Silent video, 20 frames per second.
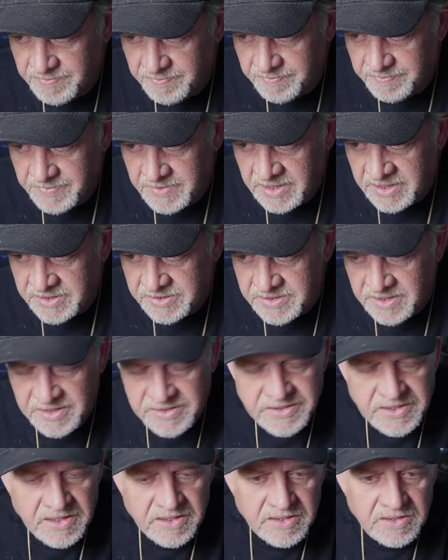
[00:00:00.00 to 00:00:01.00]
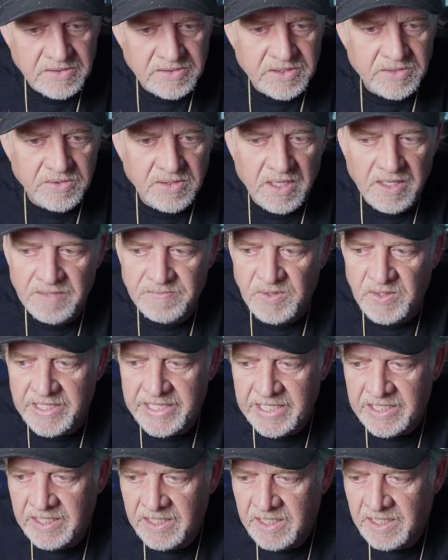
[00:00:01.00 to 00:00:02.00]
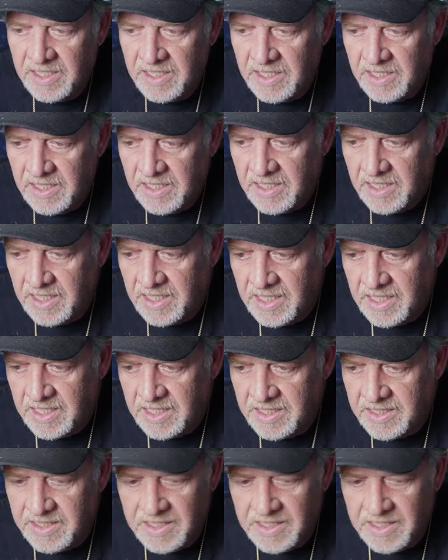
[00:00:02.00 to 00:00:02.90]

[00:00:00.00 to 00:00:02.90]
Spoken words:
It's a huge crime ring, and